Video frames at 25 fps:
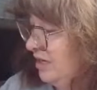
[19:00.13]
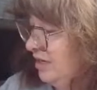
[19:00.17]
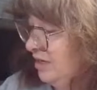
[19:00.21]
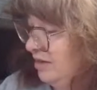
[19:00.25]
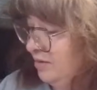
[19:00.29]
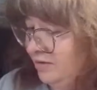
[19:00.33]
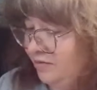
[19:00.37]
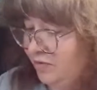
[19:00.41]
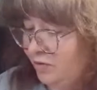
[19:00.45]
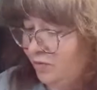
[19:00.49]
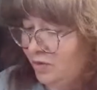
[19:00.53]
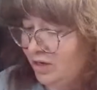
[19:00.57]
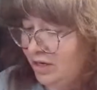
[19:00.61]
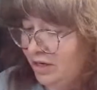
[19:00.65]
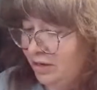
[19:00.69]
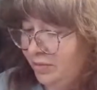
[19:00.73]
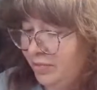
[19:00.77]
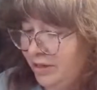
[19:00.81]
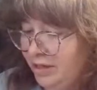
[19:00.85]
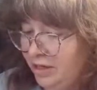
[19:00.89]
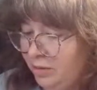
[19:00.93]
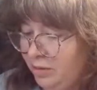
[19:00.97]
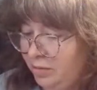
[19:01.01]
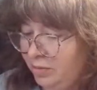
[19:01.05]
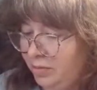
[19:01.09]
even want a
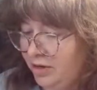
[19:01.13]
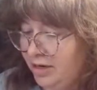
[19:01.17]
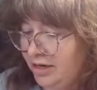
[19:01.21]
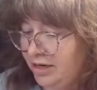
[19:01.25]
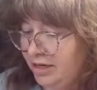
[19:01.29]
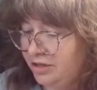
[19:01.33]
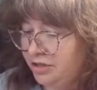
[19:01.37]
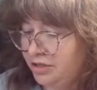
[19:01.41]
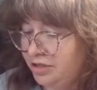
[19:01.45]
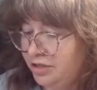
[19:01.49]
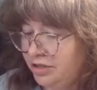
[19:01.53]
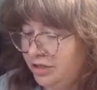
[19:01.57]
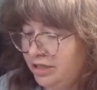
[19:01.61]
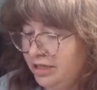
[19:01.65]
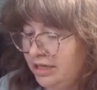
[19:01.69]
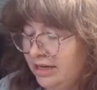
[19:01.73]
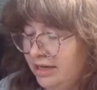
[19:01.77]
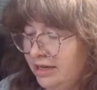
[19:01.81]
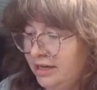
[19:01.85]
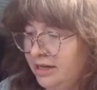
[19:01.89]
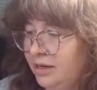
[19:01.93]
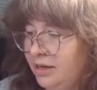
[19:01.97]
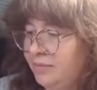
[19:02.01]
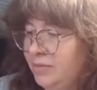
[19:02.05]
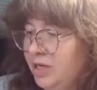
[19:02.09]
bigger brush.
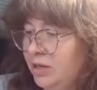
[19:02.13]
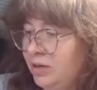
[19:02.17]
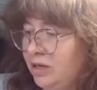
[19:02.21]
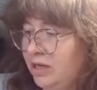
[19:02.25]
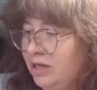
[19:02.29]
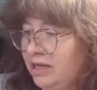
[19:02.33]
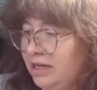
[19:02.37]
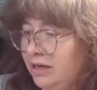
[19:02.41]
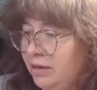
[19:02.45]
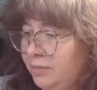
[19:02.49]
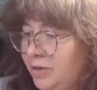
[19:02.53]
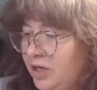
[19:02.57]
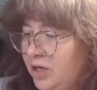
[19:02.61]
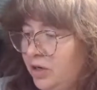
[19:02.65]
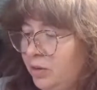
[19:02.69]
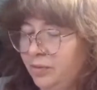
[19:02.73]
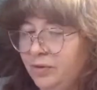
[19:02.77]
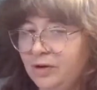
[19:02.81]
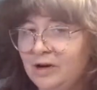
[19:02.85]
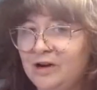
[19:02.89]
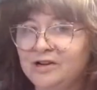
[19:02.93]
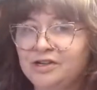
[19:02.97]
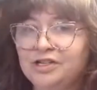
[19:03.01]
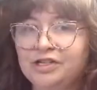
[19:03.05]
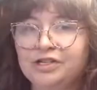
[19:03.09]
Yeah, I'm going to get a bigger
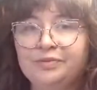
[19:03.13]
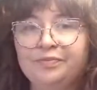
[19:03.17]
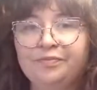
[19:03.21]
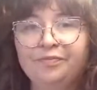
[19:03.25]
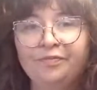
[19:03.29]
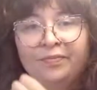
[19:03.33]
brush.